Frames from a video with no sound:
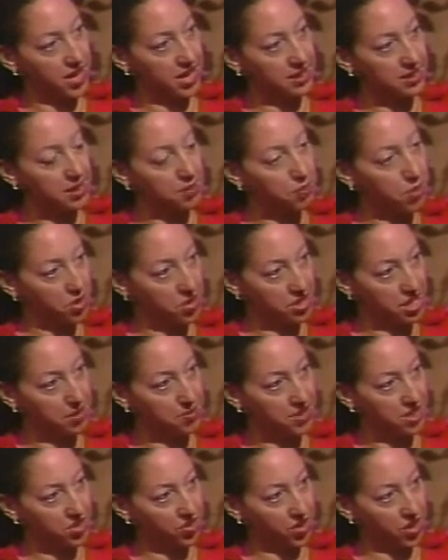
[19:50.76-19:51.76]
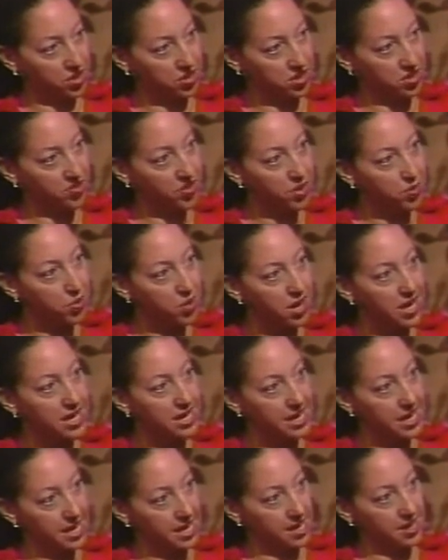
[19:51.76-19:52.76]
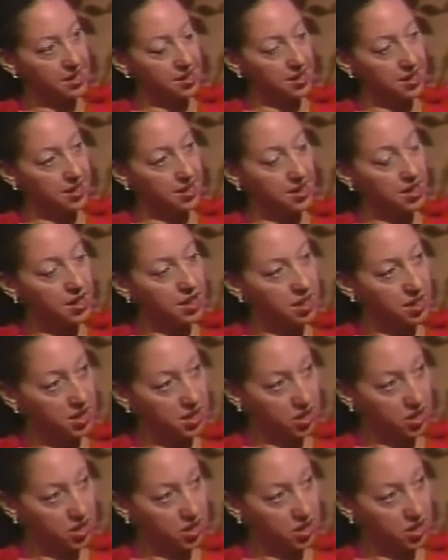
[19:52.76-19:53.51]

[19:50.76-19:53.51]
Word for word: effect on both hemispheres of your brain and on